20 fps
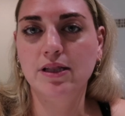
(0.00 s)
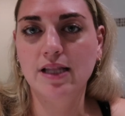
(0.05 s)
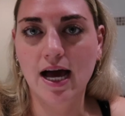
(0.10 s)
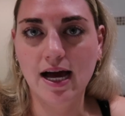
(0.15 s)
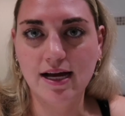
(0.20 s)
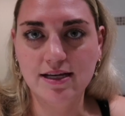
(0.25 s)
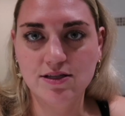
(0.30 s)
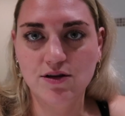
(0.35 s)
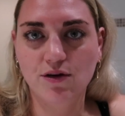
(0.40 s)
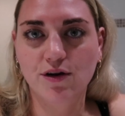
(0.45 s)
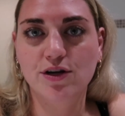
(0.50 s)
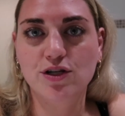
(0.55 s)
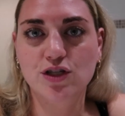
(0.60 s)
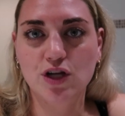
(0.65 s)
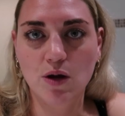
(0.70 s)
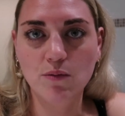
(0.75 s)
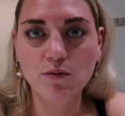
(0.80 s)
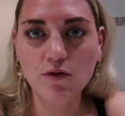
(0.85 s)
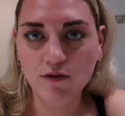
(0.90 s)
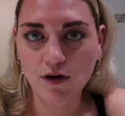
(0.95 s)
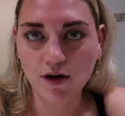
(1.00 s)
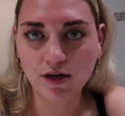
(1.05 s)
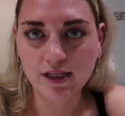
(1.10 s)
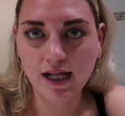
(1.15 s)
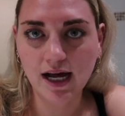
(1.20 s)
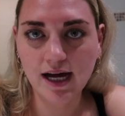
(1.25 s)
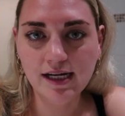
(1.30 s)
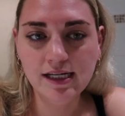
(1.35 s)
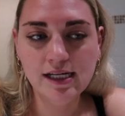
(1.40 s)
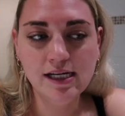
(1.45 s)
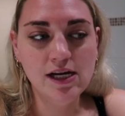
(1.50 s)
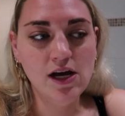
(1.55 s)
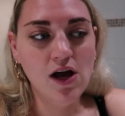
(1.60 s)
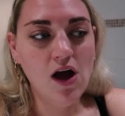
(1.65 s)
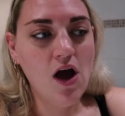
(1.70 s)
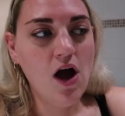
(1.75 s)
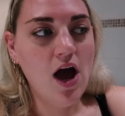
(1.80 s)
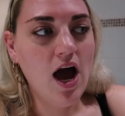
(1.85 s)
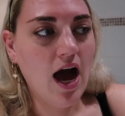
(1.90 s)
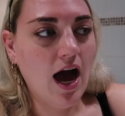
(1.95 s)
plus on a Derma Roller.
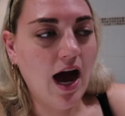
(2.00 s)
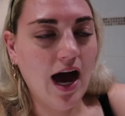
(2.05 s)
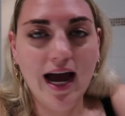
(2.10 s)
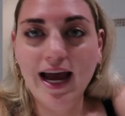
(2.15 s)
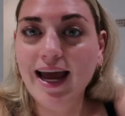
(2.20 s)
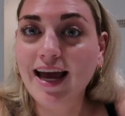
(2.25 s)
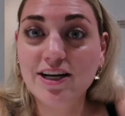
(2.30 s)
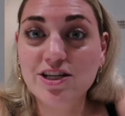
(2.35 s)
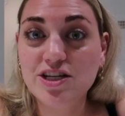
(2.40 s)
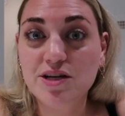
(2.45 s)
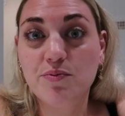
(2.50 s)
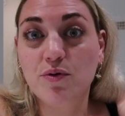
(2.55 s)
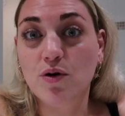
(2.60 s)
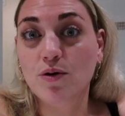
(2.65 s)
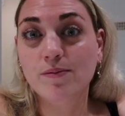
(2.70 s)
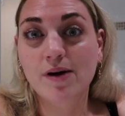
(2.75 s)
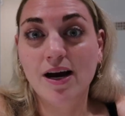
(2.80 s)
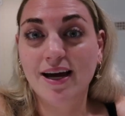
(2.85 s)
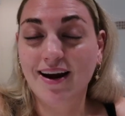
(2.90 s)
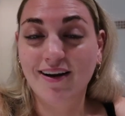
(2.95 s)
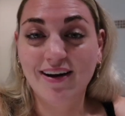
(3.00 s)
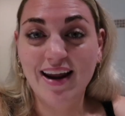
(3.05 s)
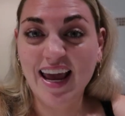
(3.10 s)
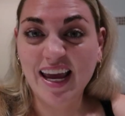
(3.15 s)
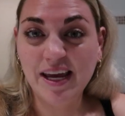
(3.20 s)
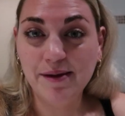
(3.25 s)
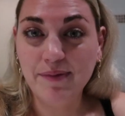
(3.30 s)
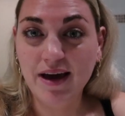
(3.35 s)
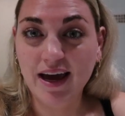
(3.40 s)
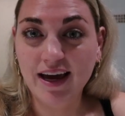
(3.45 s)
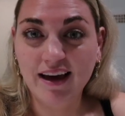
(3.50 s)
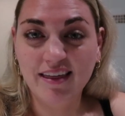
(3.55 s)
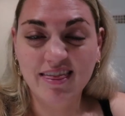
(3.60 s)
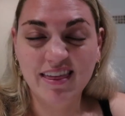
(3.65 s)
I actually bought mine on eBay.